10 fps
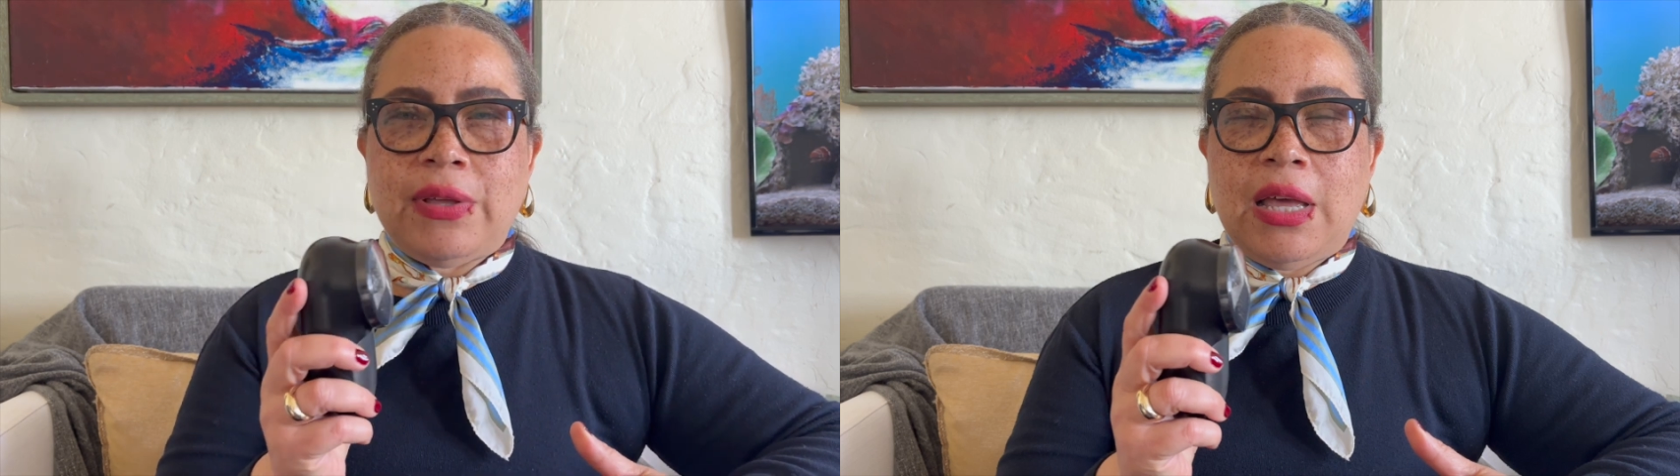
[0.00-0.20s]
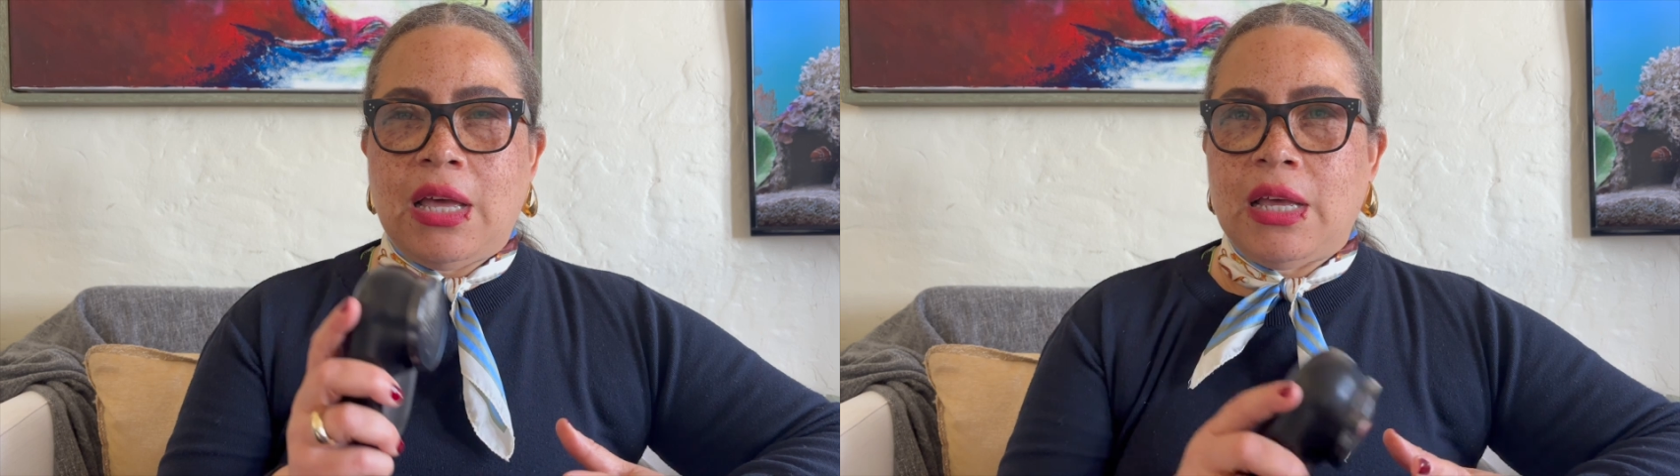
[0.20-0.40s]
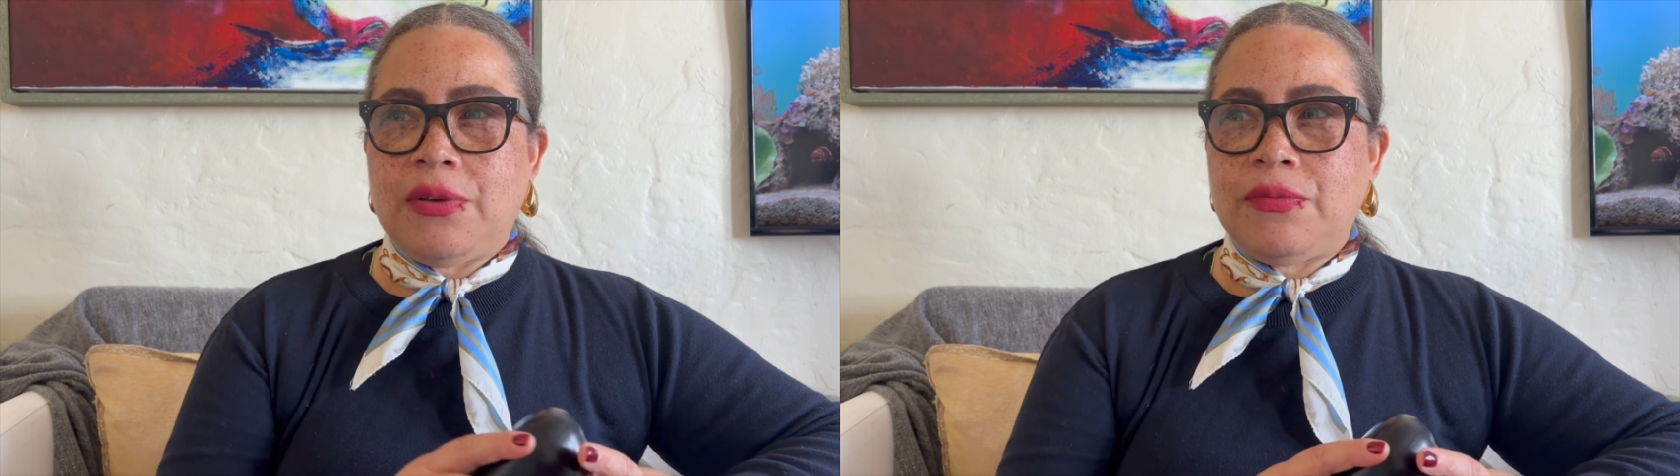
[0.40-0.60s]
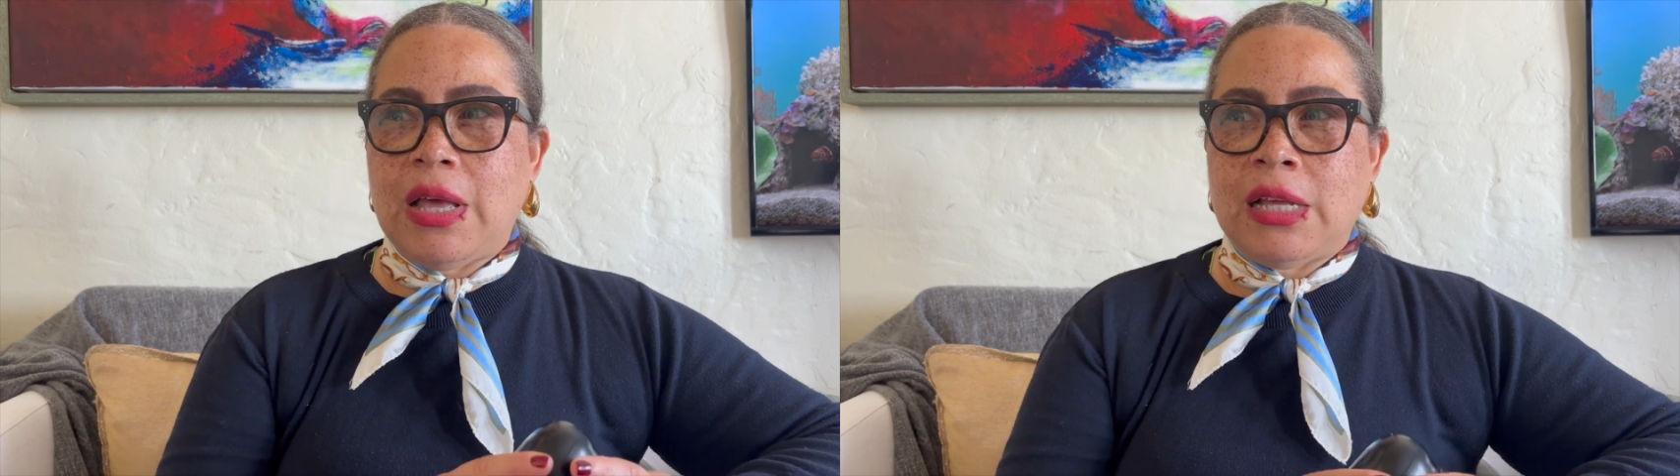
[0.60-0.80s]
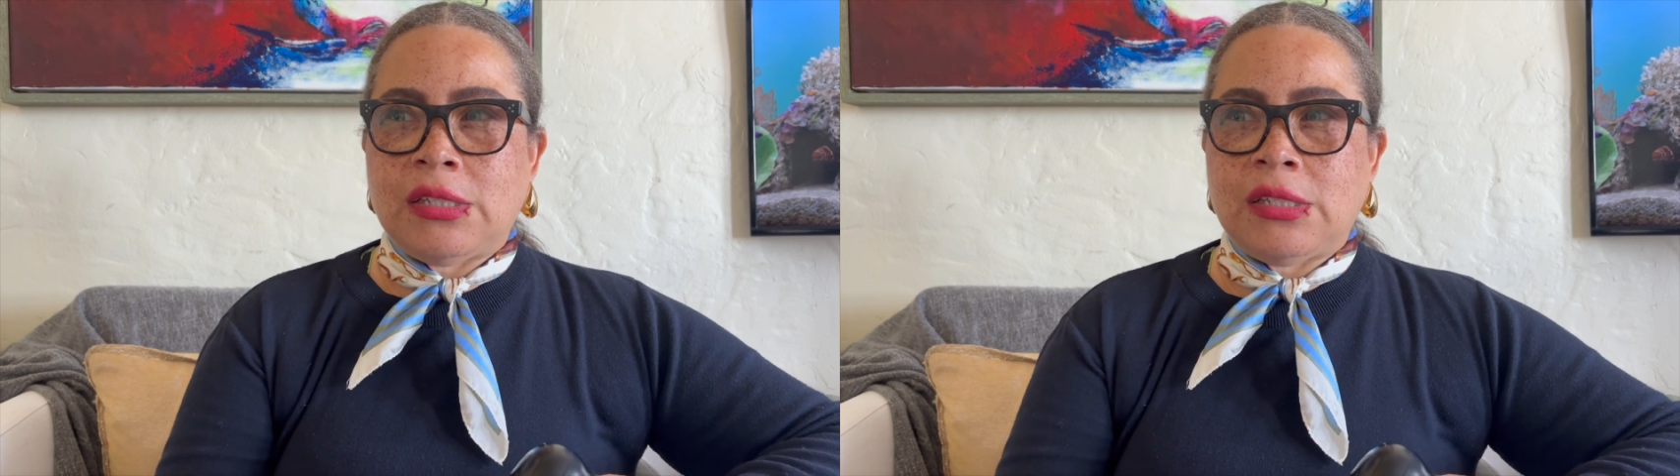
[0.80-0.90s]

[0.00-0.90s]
a